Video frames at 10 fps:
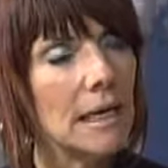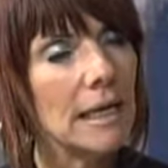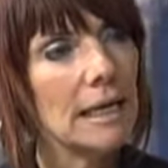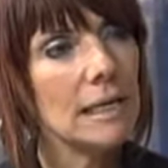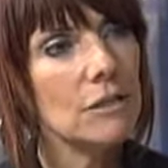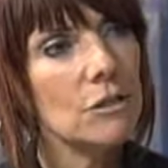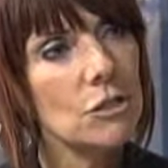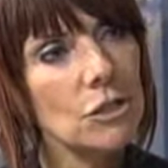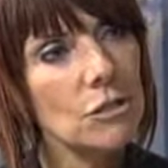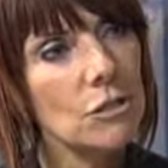And
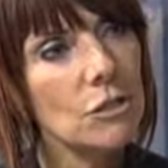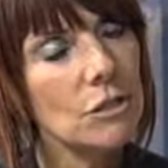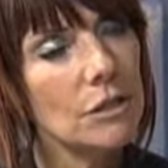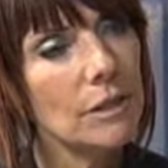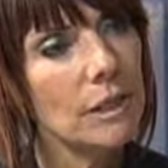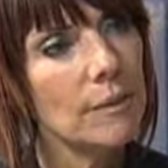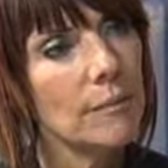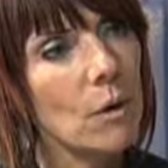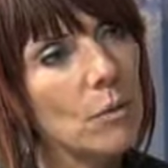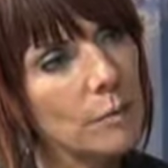should
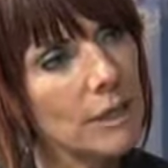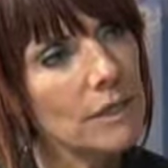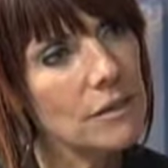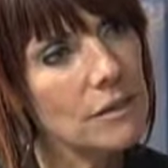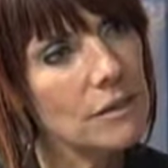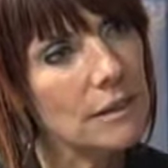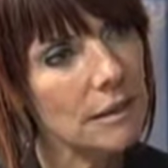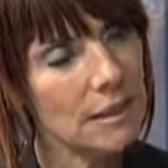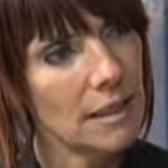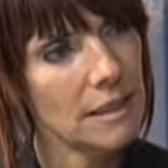um, home prices
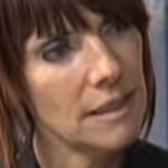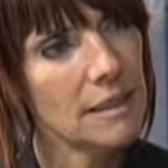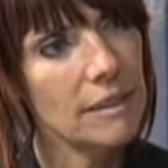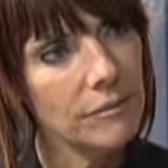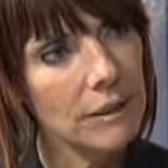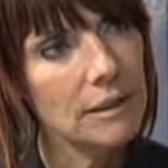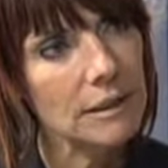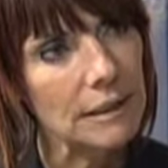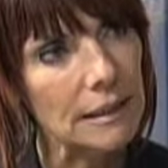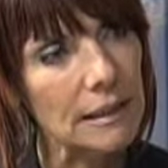decline
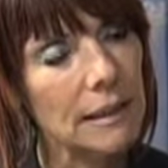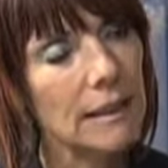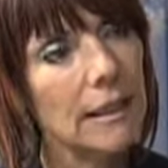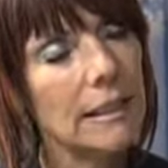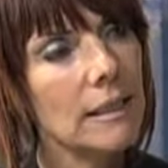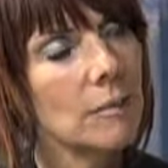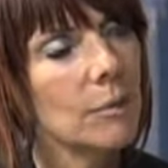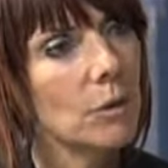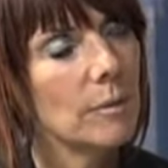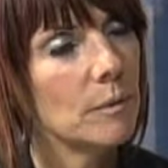significantly and
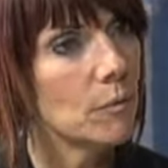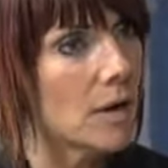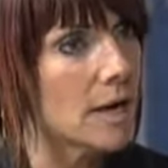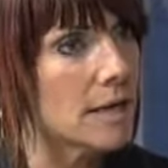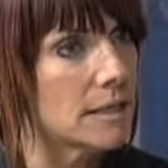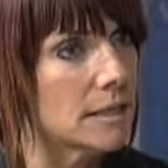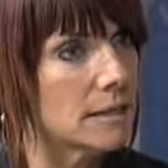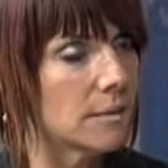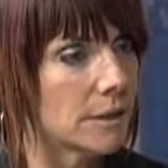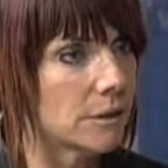unemployment
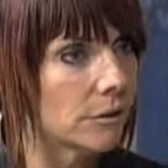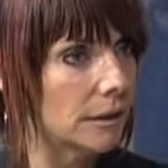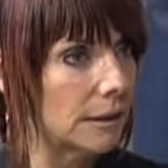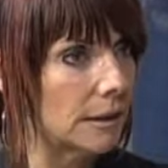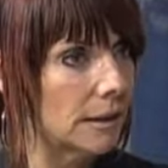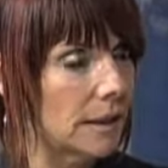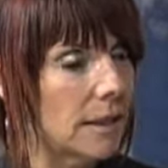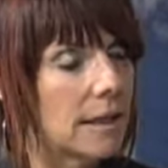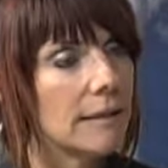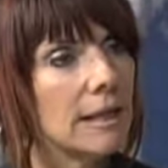rise materially,
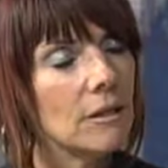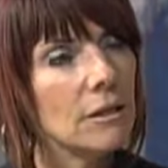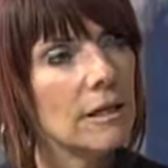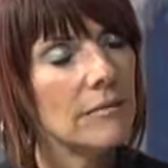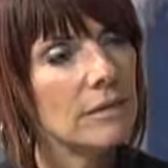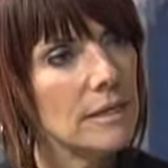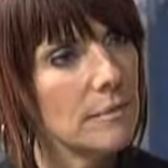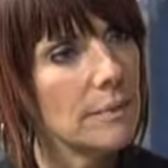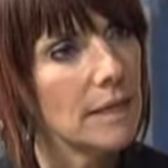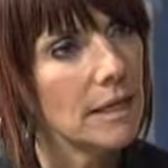that could have an
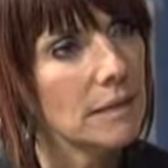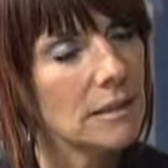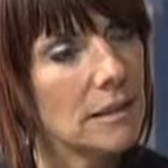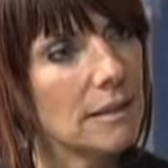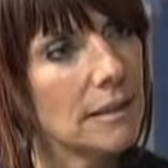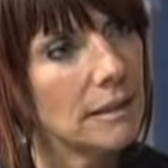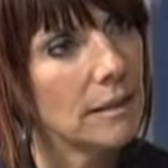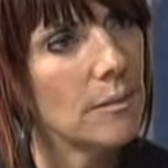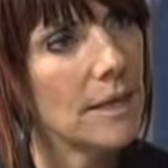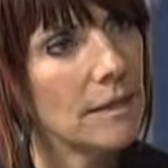impact on the
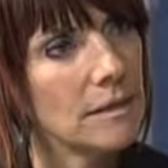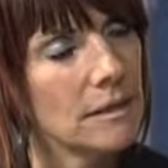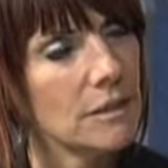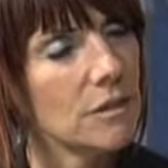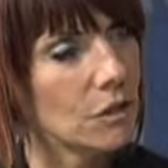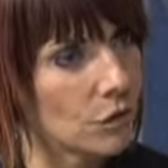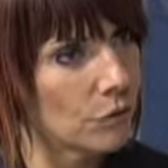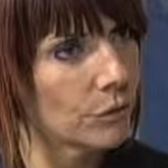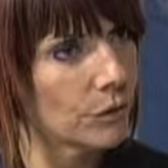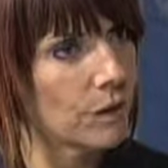Canadian bank's
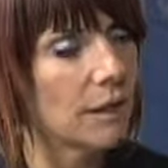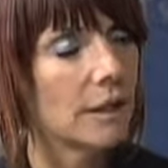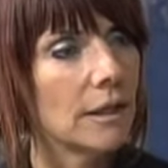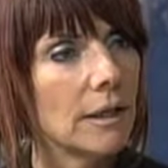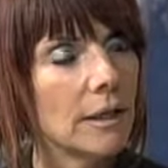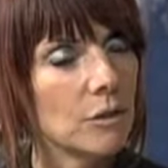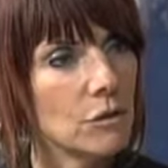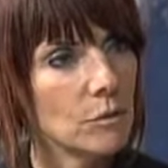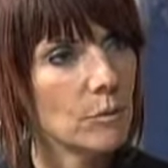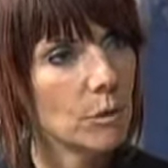unsecured uh,
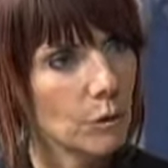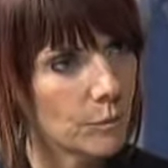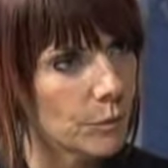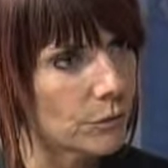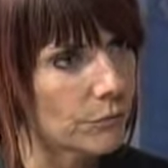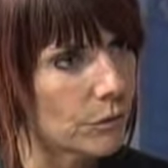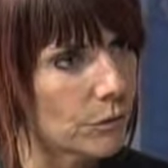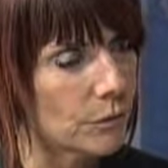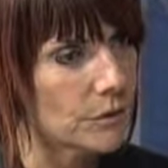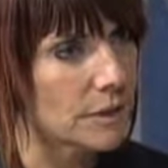consumer loan
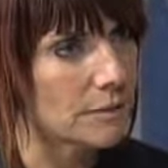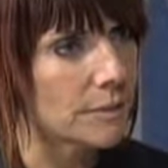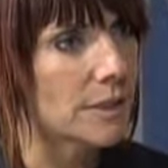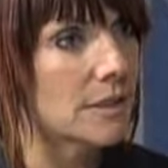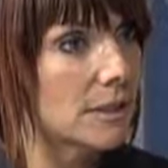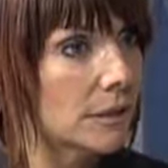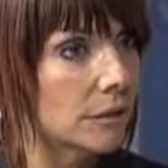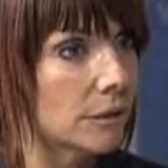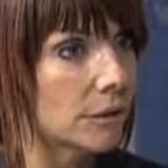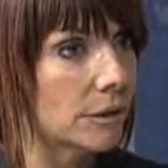portfolios in
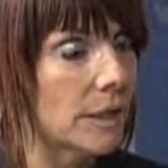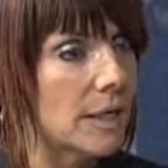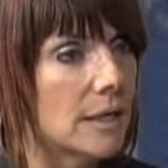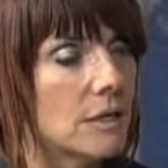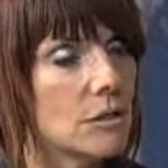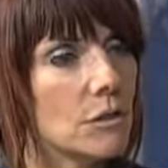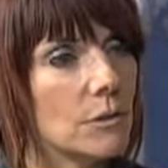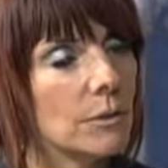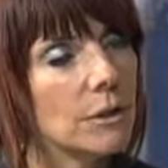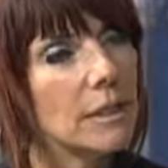particular. So
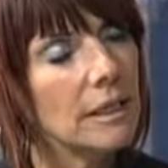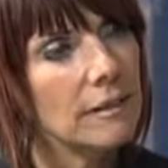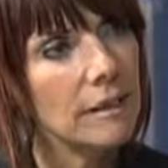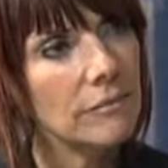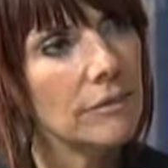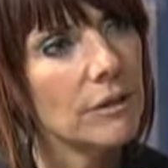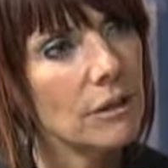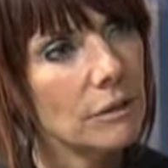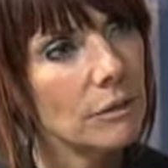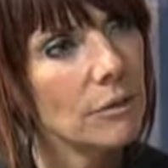we're looking at that very
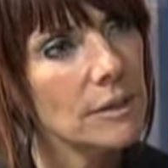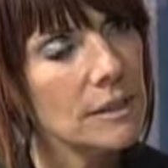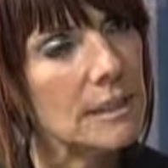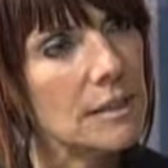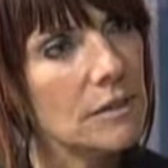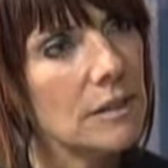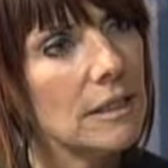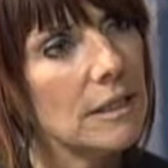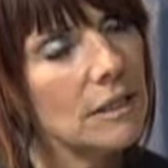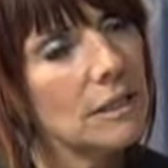closely. So it
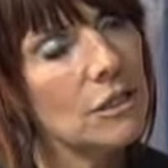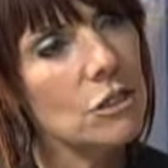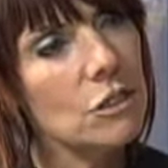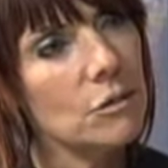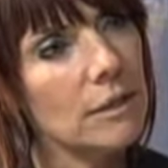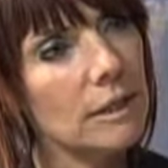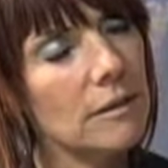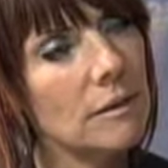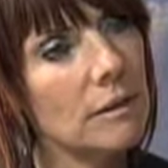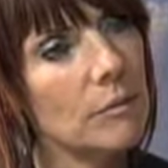is an issue
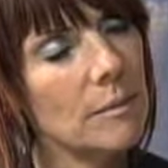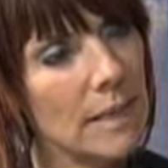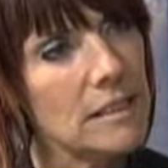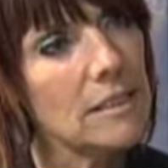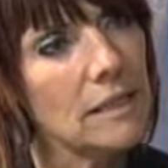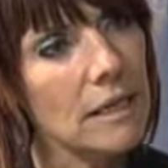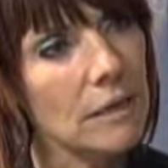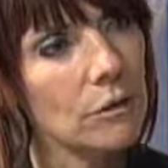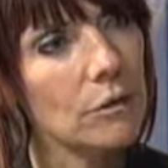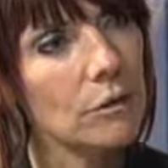that uh, we might see
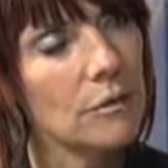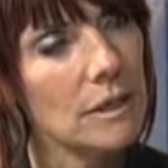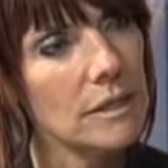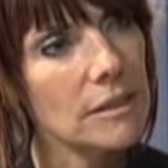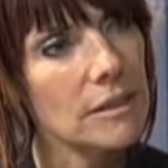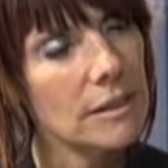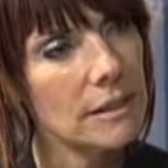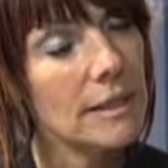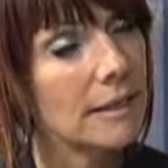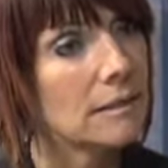higher loan losses
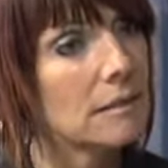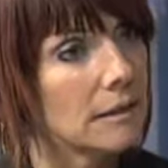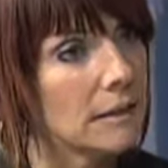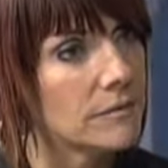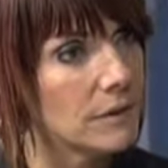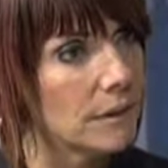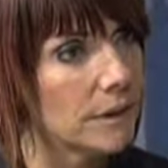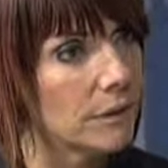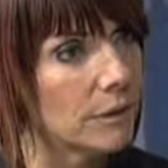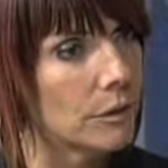in that kind of
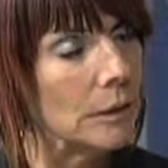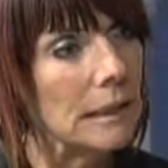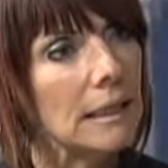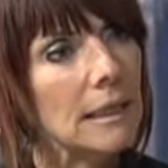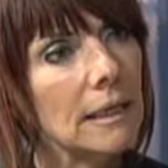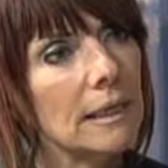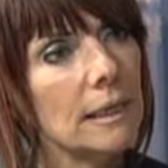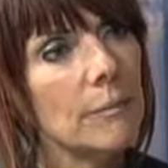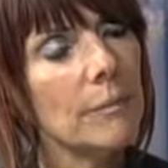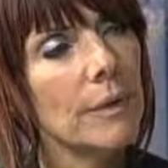scenario.
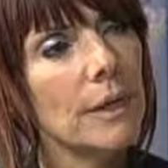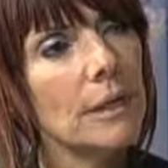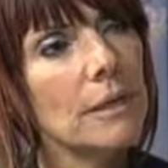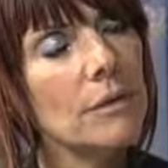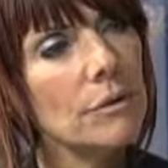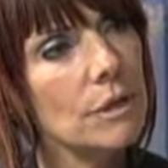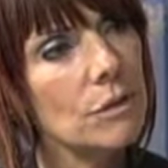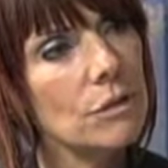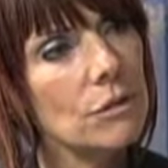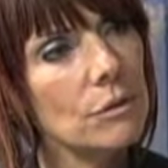Um, another
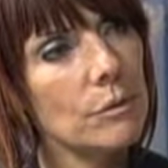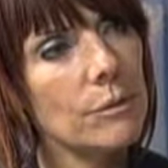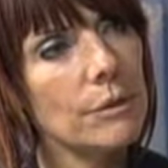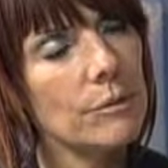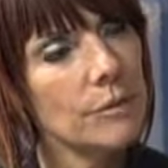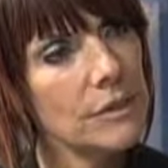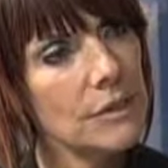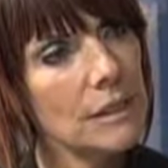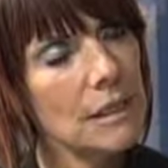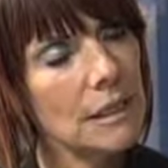issue we're, we're,
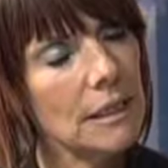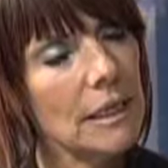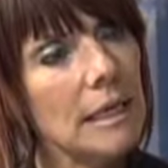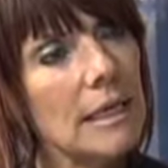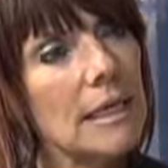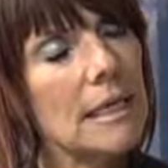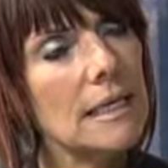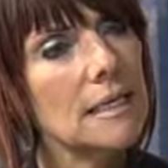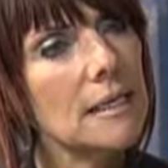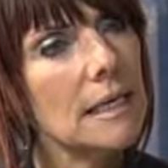seeing
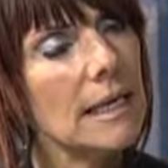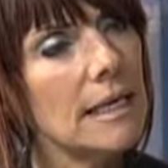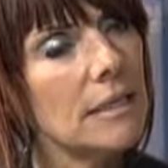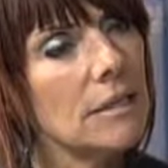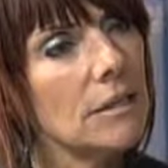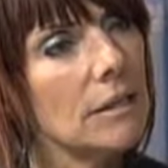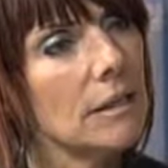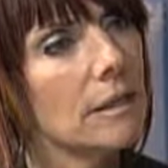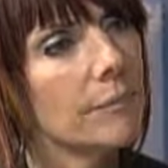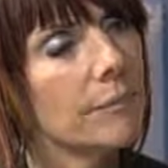is that
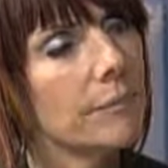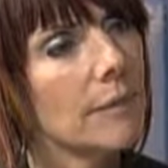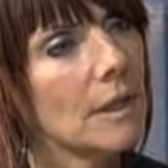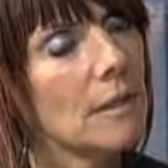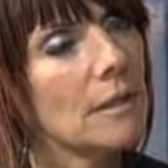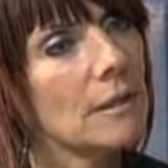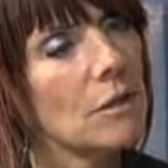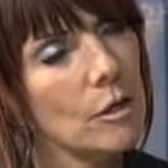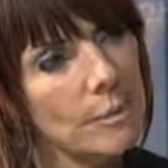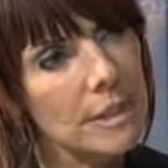um, uh,
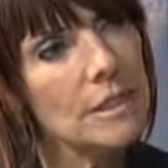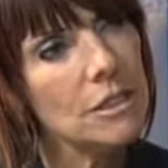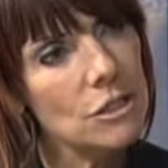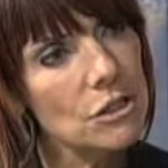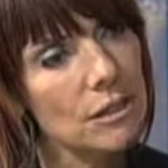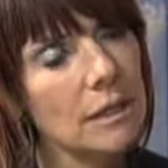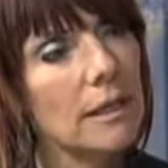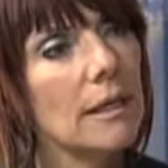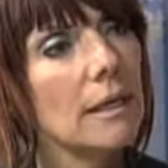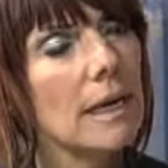competition
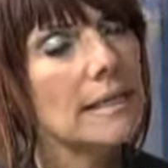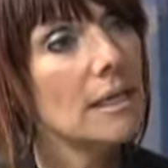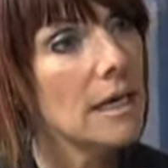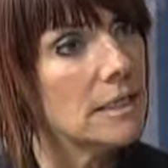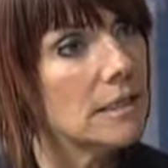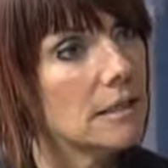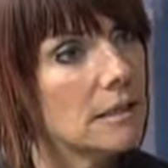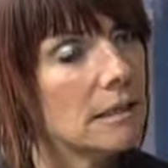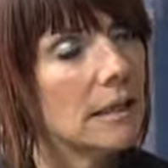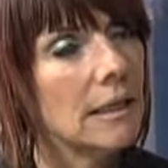has heightened